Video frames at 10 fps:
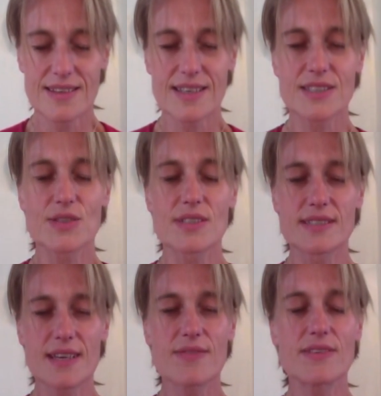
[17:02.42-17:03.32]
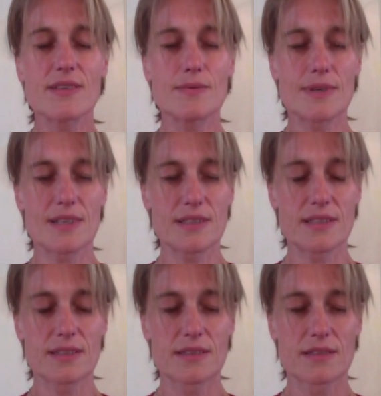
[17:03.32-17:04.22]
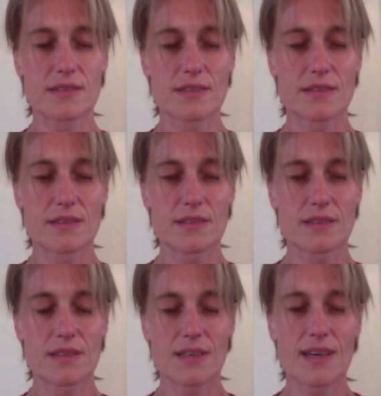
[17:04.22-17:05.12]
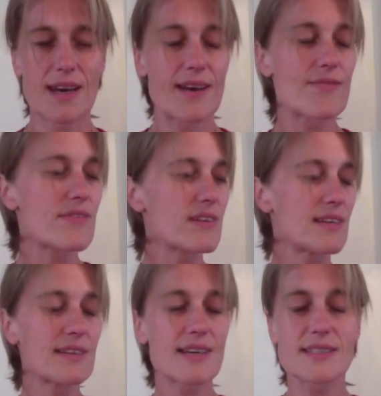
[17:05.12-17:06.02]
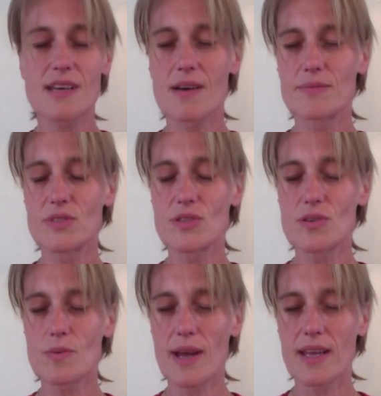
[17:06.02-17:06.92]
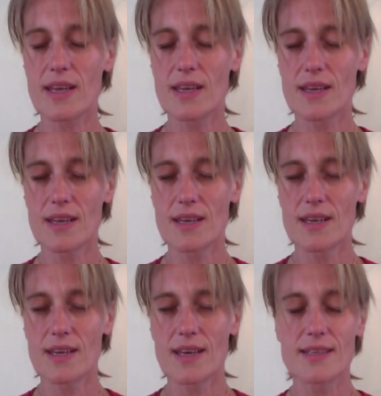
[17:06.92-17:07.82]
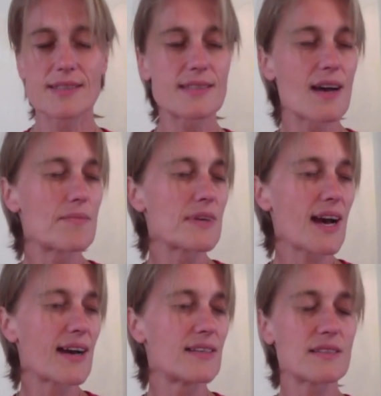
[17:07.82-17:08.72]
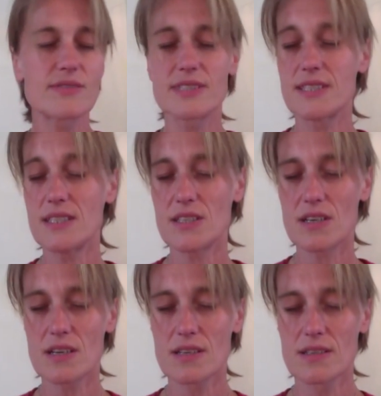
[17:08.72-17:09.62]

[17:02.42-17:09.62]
that you're safe in the world, everything that comes your way is some kind of a teacher